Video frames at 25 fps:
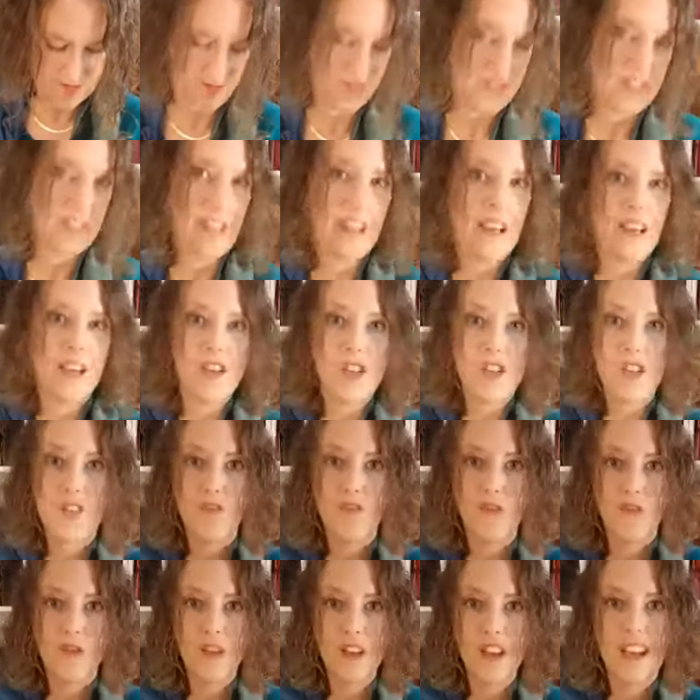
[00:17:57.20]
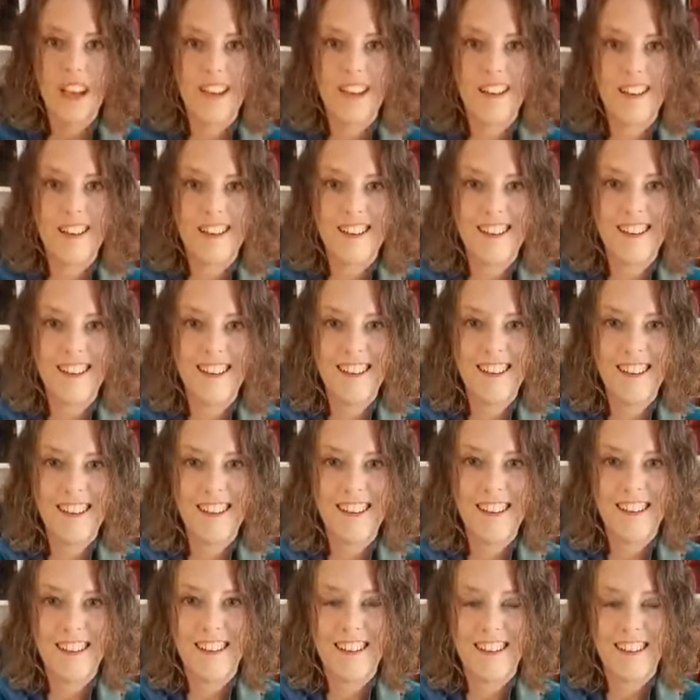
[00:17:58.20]
I just freehanded.
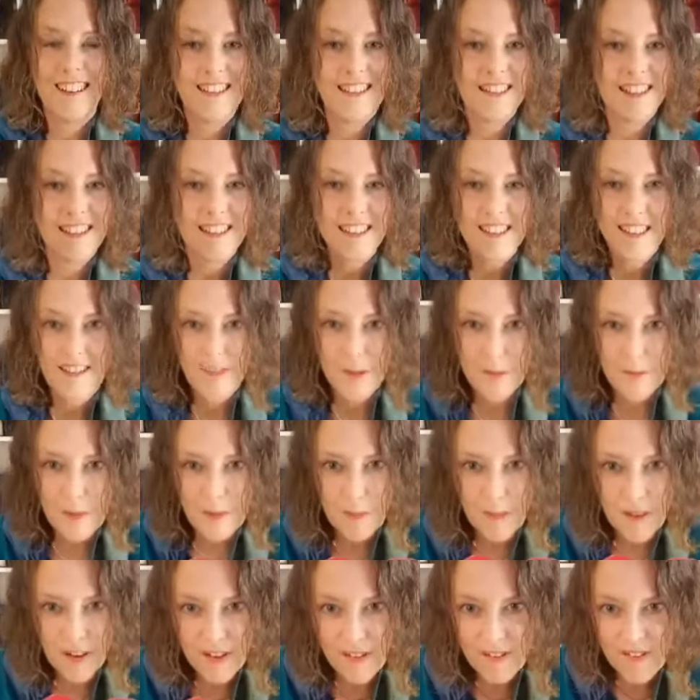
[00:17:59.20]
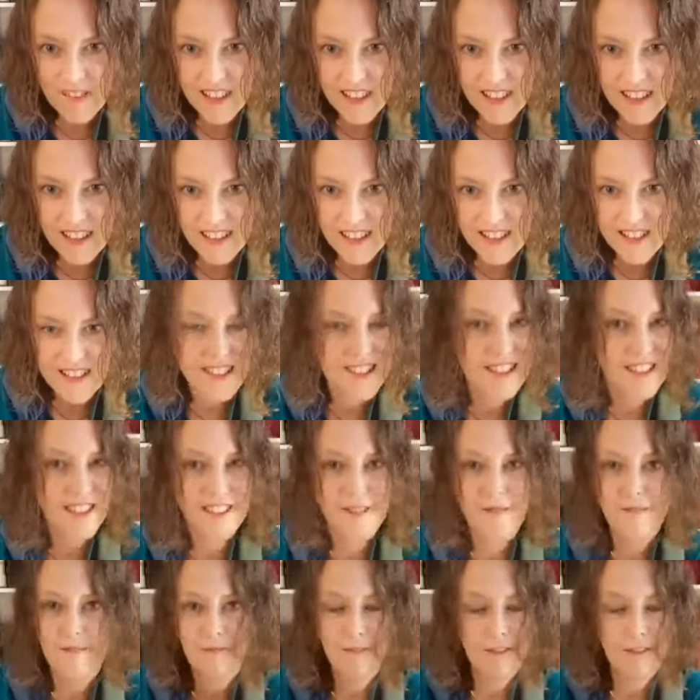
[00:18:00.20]
It doesn't have to be perfect.
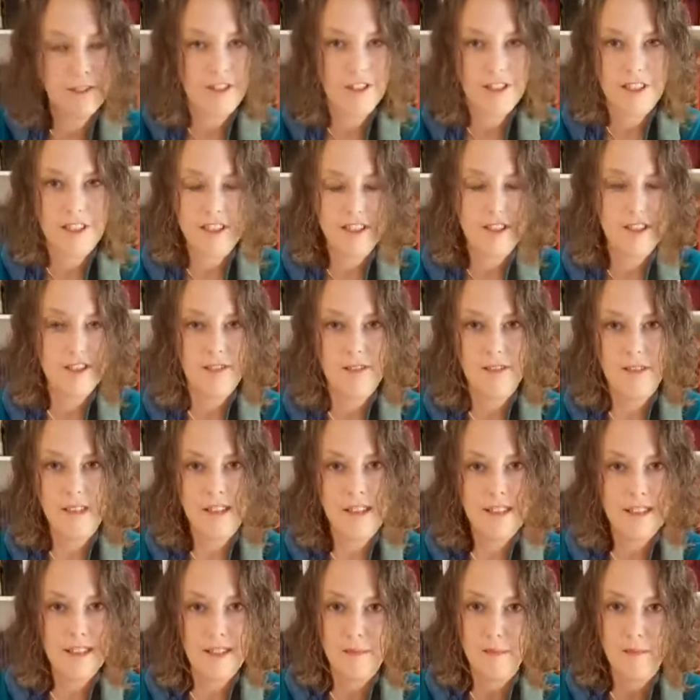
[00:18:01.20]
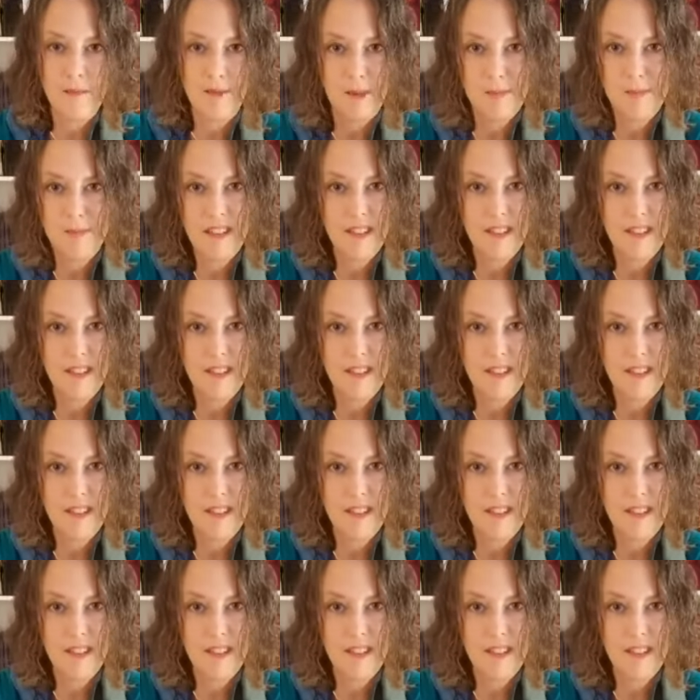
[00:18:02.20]
We're just doing some primitive